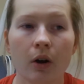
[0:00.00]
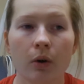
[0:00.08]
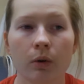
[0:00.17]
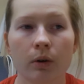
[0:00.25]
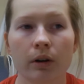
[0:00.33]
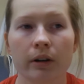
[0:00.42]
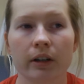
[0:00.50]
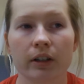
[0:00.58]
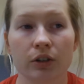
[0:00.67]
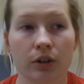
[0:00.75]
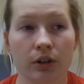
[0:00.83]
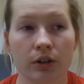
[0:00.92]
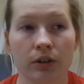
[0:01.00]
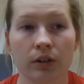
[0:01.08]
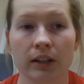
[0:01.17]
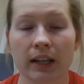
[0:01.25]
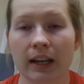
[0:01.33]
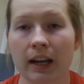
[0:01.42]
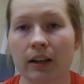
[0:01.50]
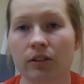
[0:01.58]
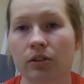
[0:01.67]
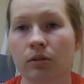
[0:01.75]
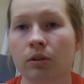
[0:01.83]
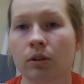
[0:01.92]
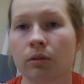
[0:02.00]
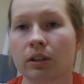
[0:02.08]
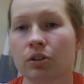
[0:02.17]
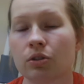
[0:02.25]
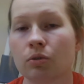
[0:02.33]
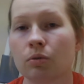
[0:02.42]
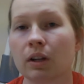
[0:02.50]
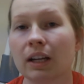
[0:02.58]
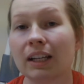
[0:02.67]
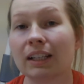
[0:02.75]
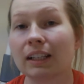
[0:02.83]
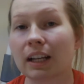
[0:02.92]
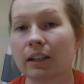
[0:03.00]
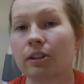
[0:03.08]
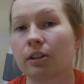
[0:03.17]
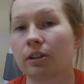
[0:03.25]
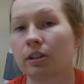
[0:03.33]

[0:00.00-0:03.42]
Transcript: or you're looking at it to go into a lighter